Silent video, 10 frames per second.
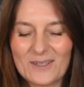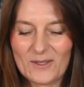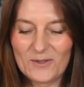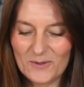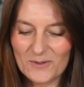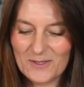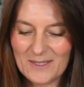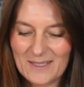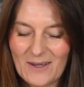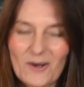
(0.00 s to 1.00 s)

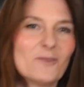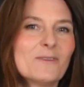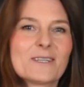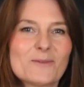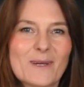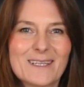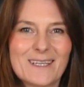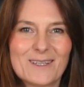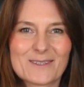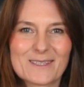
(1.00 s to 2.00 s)
used over 20
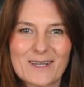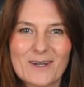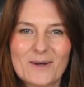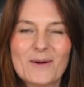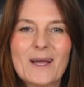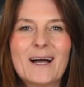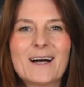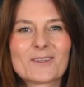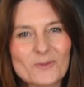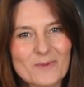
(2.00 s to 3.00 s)
years ago
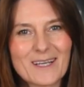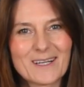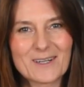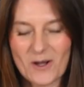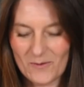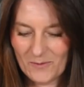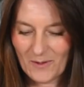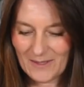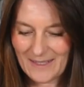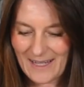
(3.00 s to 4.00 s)
to make her own
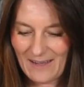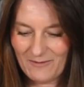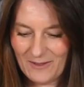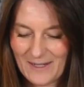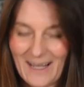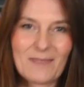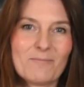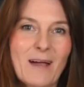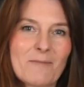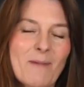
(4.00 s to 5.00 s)
water kefir,
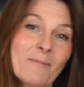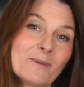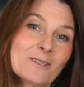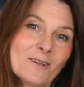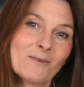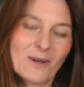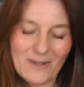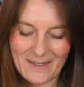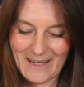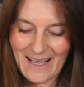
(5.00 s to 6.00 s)
and my mom is no
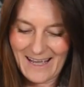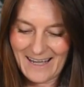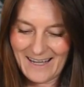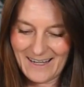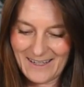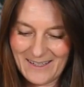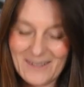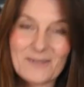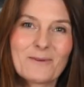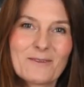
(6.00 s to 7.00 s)
longer
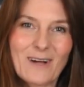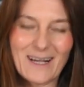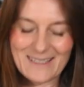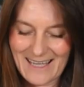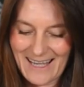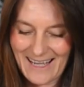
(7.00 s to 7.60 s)
here with us,